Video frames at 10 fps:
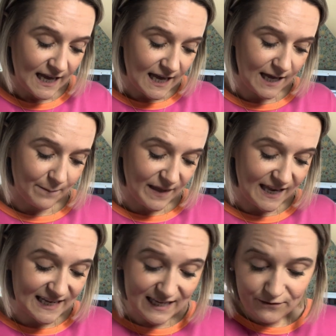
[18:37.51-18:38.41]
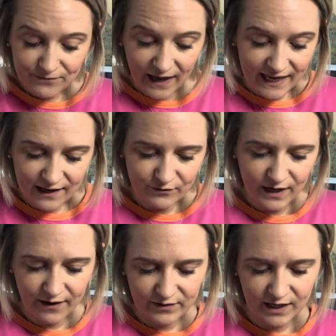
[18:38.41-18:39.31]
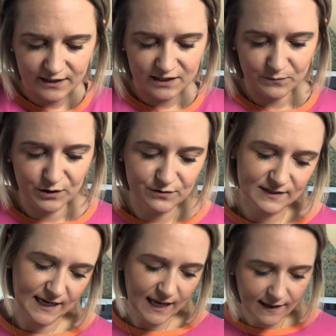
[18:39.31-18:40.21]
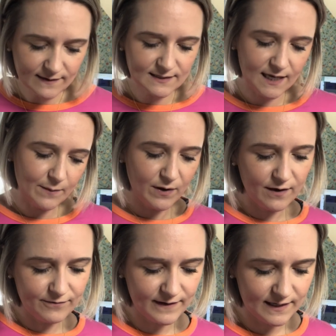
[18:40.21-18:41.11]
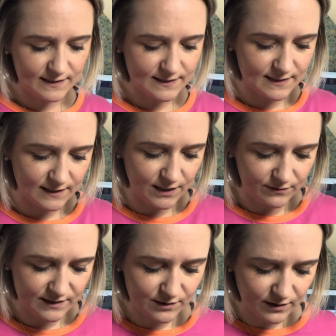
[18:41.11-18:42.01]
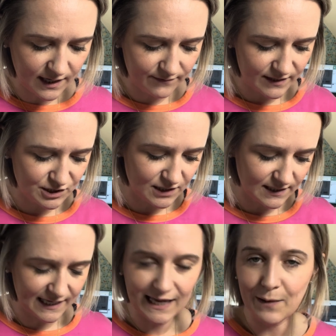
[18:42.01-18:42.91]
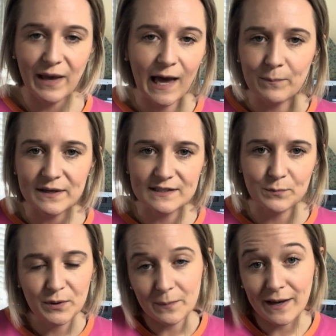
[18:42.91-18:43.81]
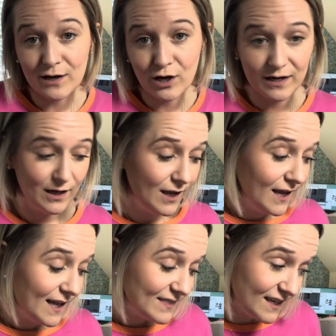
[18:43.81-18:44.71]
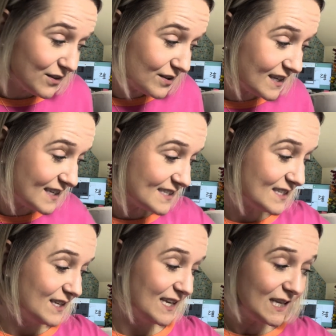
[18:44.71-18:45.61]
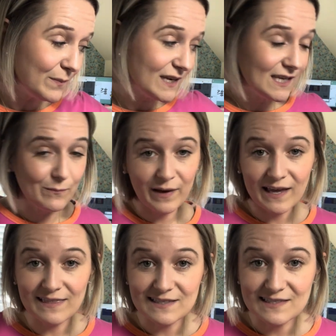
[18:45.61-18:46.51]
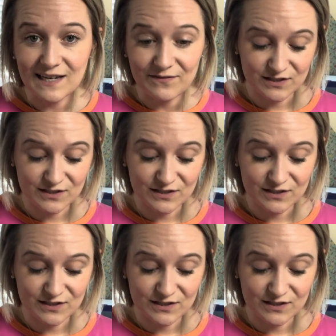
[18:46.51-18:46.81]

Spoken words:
And if I ever have a customer who's like, hey, this came off and, you know, it's still kind of itchy, like, I'm happy to put it back on. The other thing is anybody can buy this stuff.